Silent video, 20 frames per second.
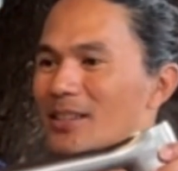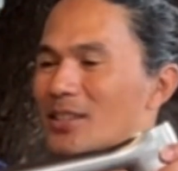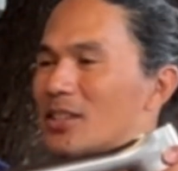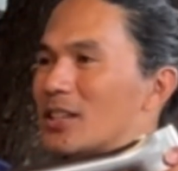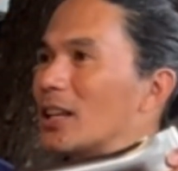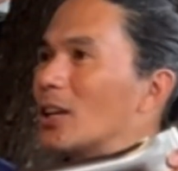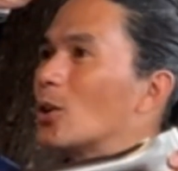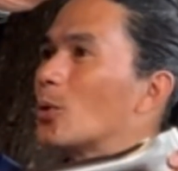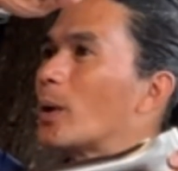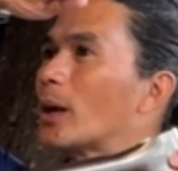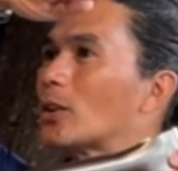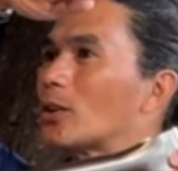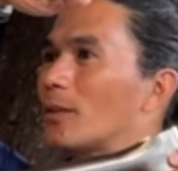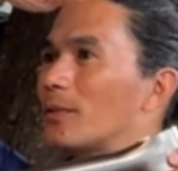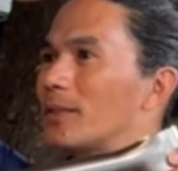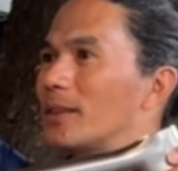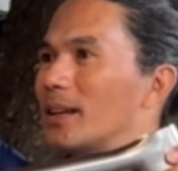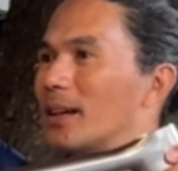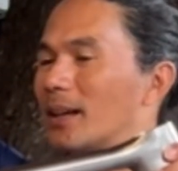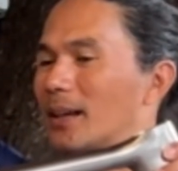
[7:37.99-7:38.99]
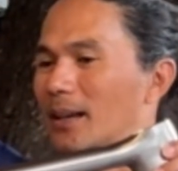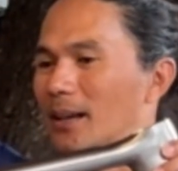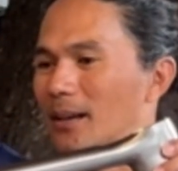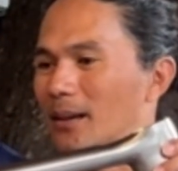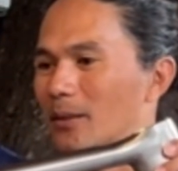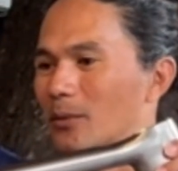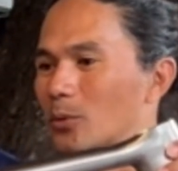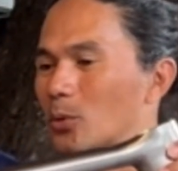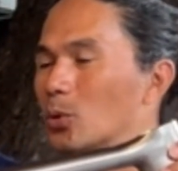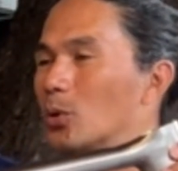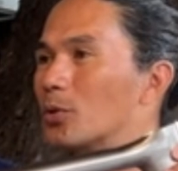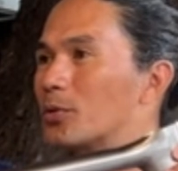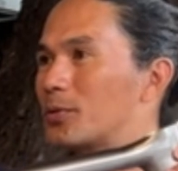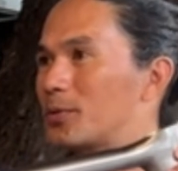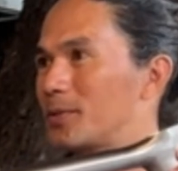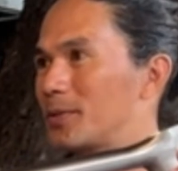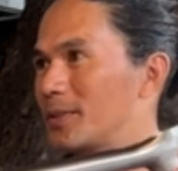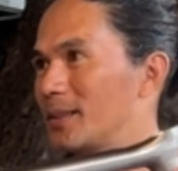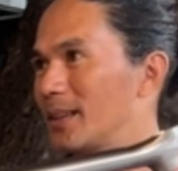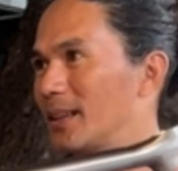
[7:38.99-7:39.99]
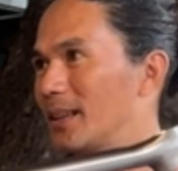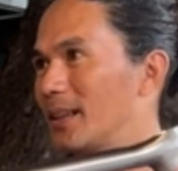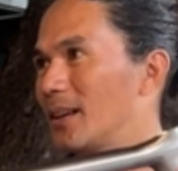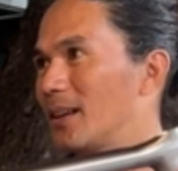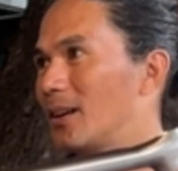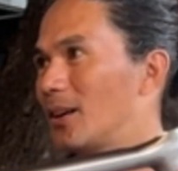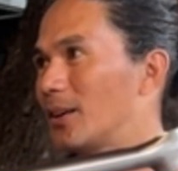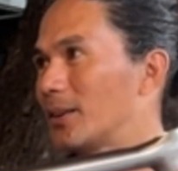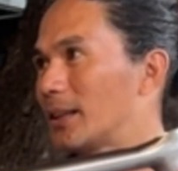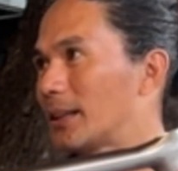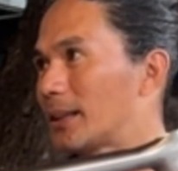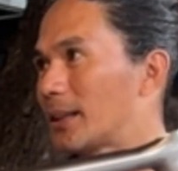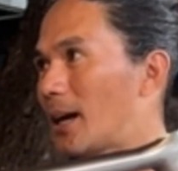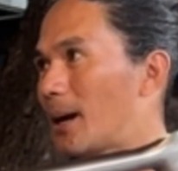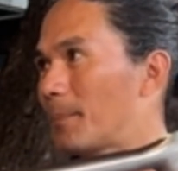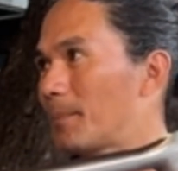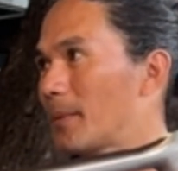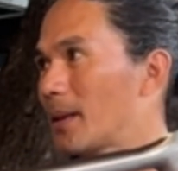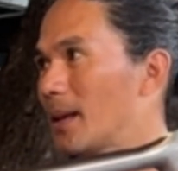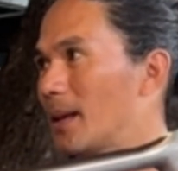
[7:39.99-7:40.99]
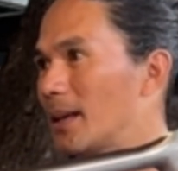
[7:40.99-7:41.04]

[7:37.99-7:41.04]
silhouette of the roof on the top,